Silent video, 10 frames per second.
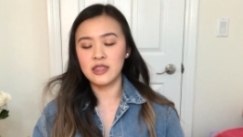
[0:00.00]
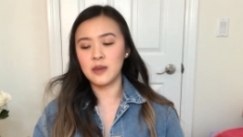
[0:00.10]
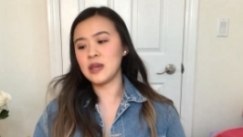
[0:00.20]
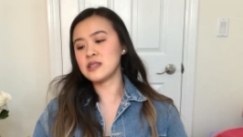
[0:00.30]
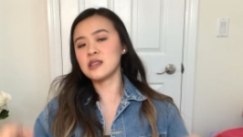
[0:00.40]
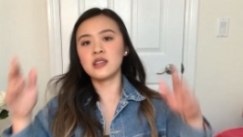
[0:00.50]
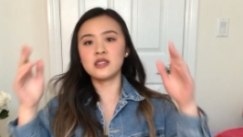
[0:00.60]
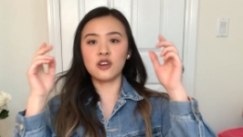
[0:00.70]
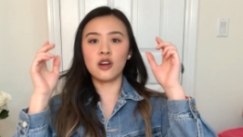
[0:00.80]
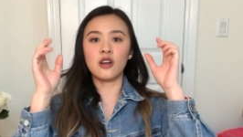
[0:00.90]
They basically
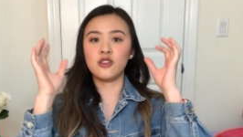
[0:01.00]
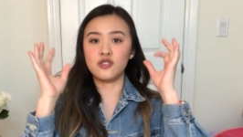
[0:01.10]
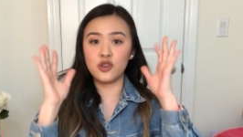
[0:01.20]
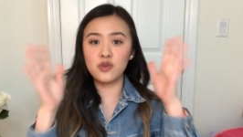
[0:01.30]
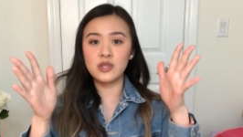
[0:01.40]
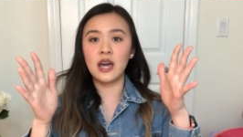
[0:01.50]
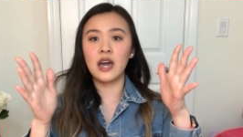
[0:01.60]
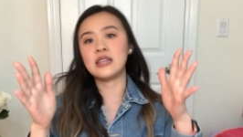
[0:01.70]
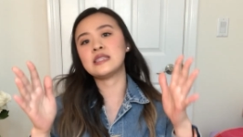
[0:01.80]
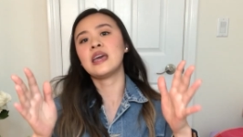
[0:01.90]
start on two
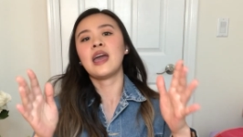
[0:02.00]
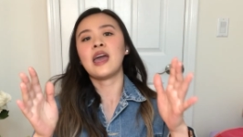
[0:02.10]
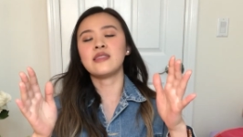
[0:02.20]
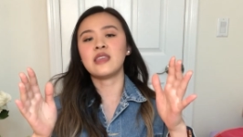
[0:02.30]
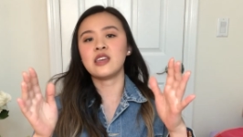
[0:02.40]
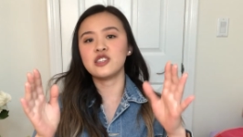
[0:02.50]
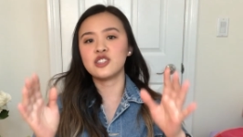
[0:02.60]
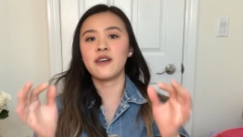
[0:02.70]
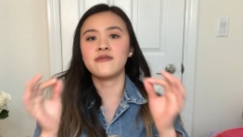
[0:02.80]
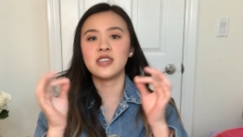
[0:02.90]
sides and they
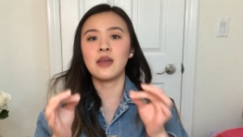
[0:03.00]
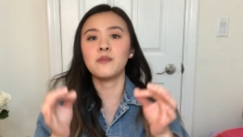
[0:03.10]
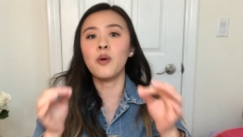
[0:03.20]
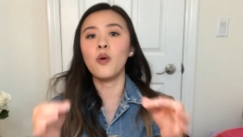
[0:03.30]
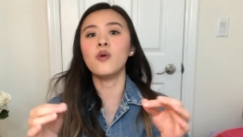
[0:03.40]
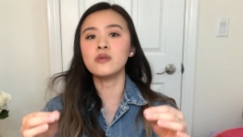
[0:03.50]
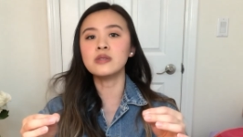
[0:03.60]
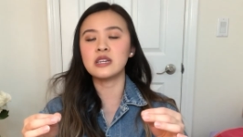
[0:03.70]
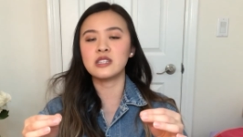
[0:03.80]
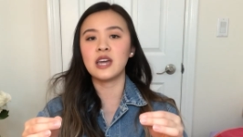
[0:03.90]
each have 10
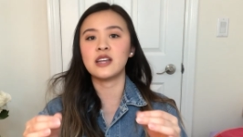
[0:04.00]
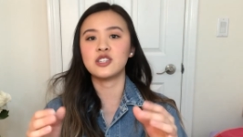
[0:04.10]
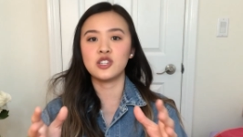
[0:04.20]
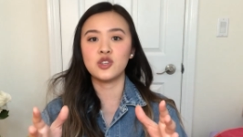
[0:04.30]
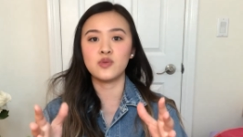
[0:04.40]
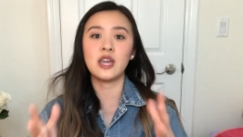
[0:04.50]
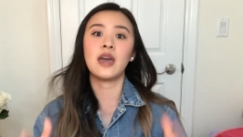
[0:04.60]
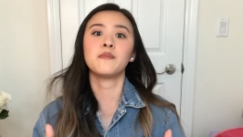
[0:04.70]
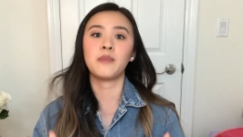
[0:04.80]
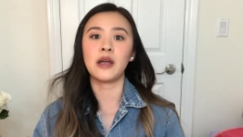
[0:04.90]
poles attached to
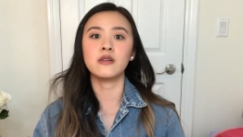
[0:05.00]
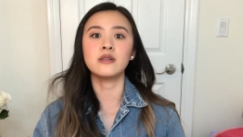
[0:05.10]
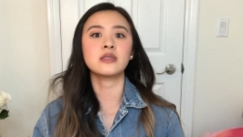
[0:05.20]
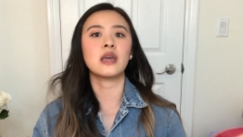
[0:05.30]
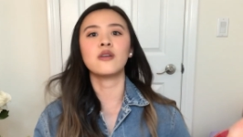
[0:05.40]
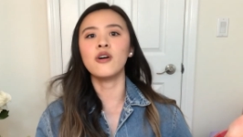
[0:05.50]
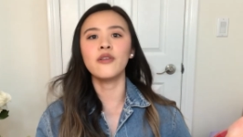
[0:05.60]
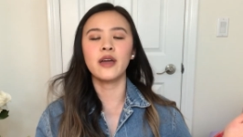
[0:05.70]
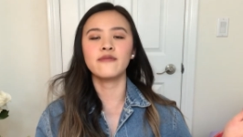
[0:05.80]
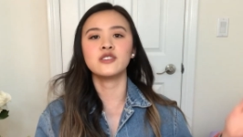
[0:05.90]
10 barrels. And all
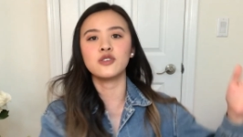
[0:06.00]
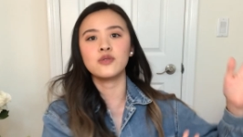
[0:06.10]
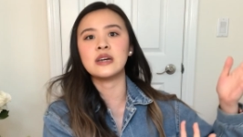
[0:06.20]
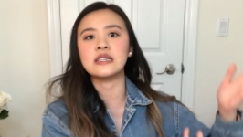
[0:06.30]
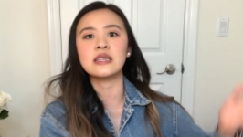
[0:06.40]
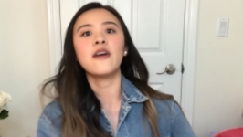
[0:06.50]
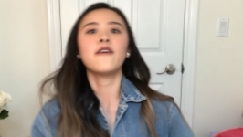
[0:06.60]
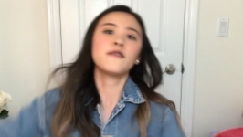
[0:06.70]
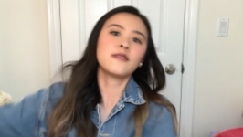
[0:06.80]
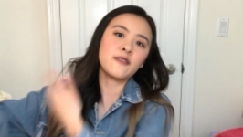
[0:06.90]
they have to do is
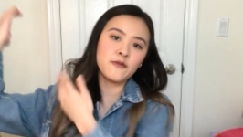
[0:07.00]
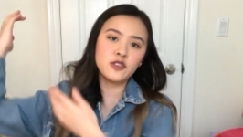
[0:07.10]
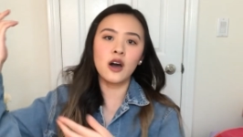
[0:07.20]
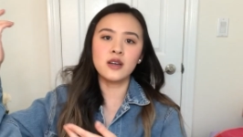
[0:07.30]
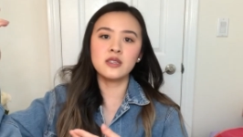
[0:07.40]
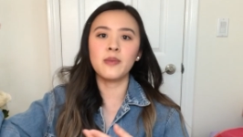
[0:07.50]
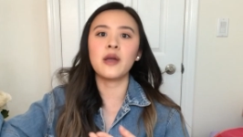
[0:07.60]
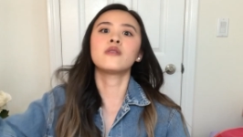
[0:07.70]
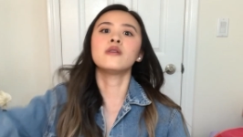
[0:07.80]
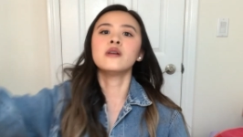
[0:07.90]
toss the
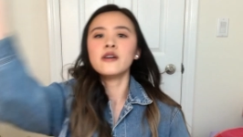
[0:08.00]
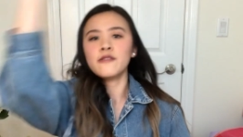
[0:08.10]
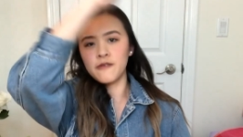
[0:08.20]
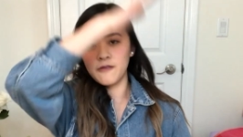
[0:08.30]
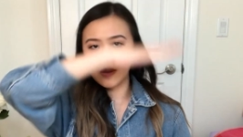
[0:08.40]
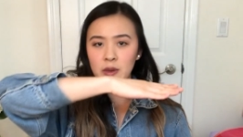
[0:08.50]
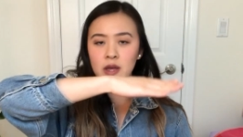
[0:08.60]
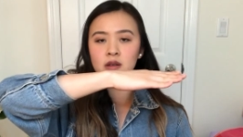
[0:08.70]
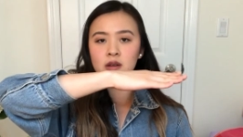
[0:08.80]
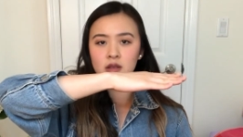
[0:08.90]
barrel, flip
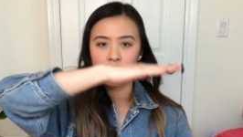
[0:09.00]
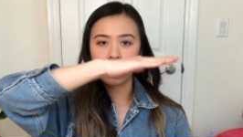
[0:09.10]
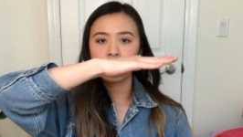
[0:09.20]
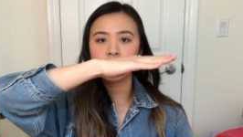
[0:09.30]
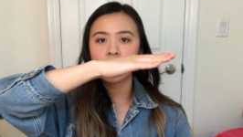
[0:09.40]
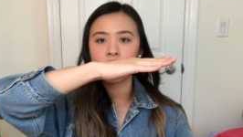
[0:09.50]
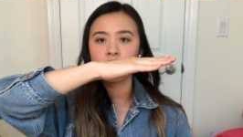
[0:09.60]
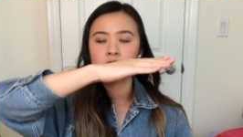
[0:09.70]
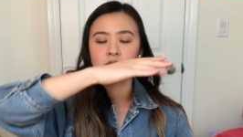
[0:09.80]
it on the other side.